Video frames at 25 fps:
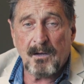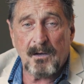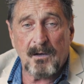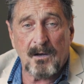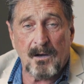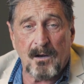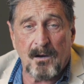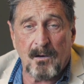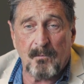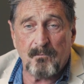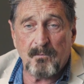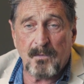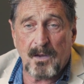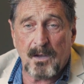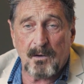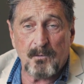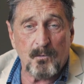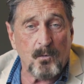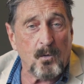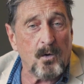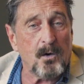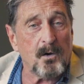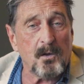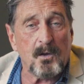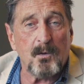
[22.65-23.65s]

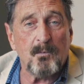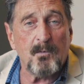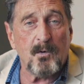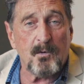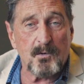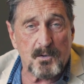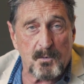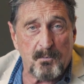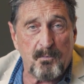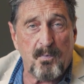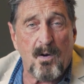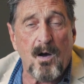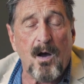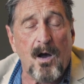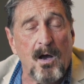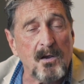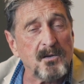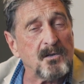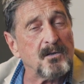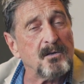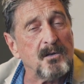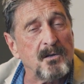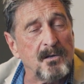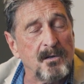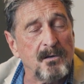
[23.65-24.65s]
and one of the most
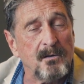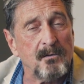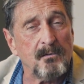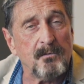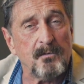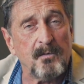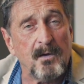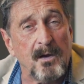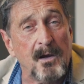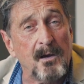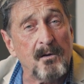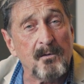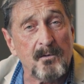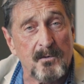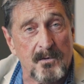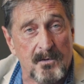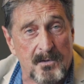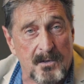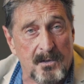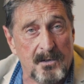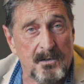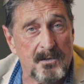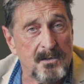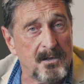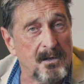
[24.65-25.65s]
positive
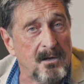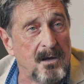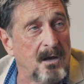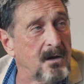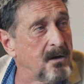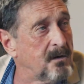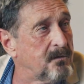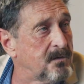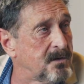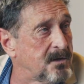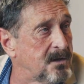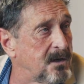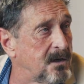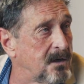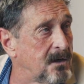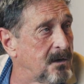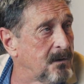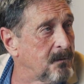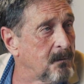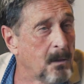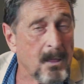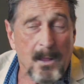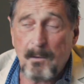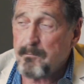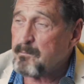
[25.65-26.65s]
energies that I have
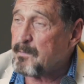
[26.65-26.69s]
seen.